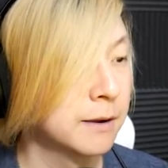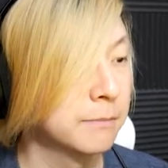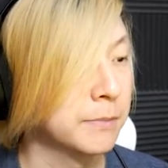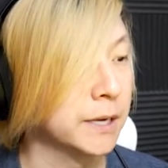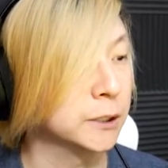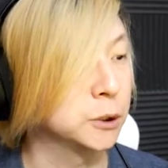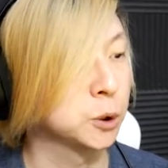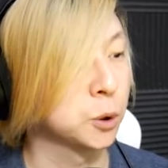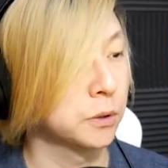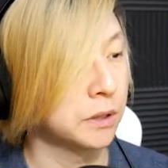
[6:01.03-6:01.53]

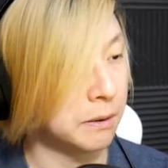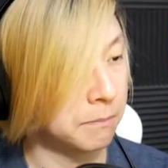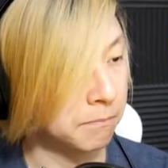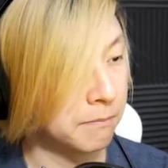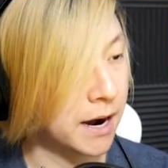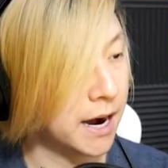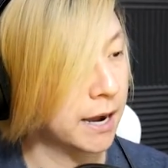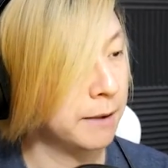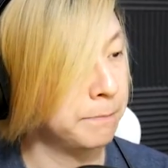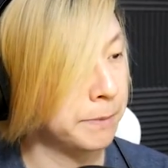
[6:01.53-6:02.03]
Make sure that
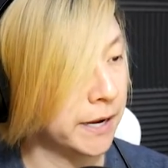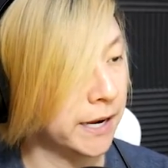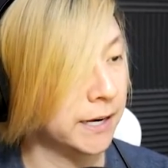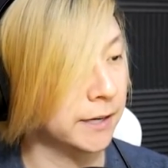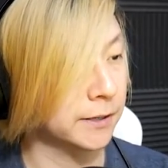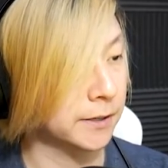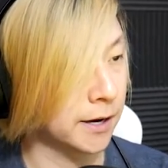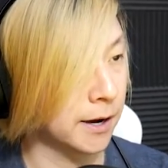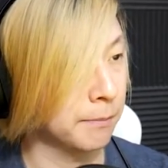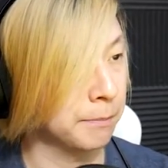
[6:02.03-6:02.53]
my
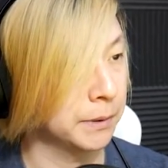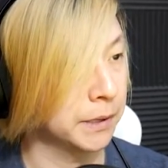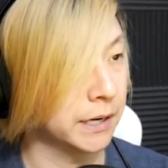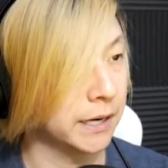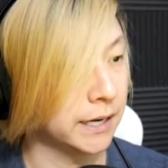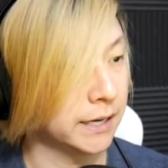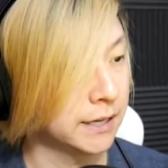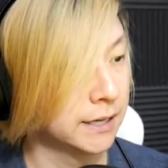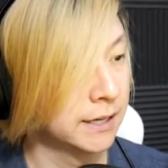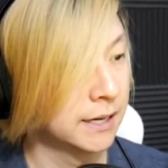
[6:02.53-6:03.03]
paint
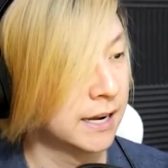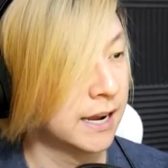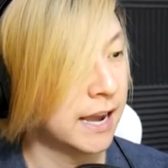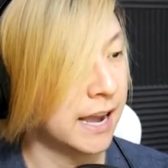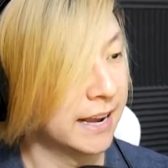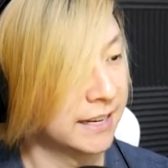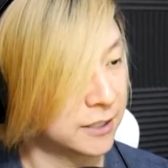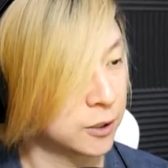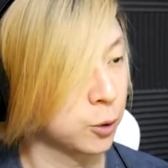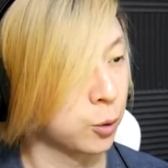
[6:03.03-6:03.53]
company
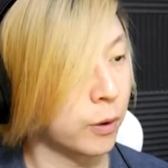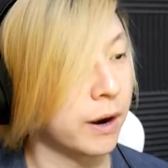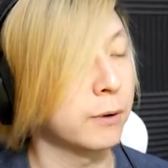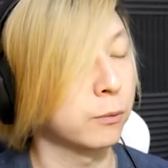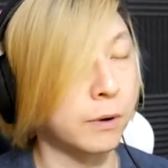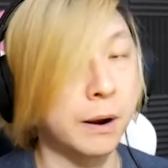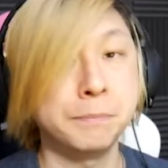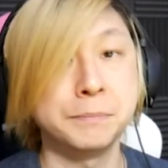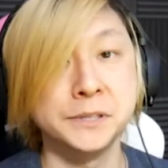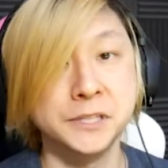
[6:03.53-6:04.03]
has a great
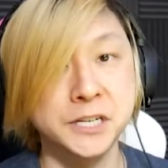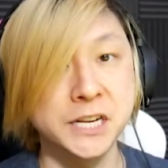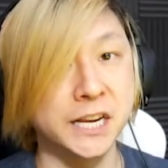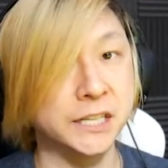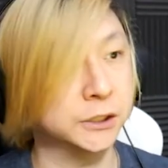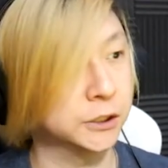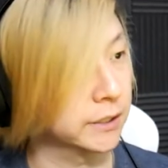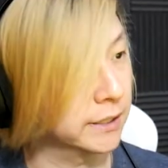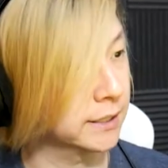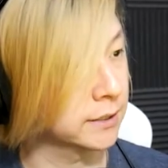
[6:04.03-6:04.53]

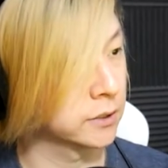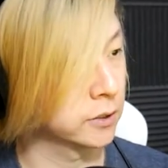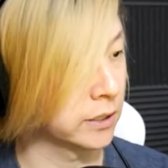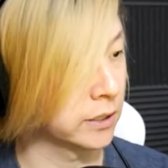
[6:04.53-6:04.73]
reputation, gets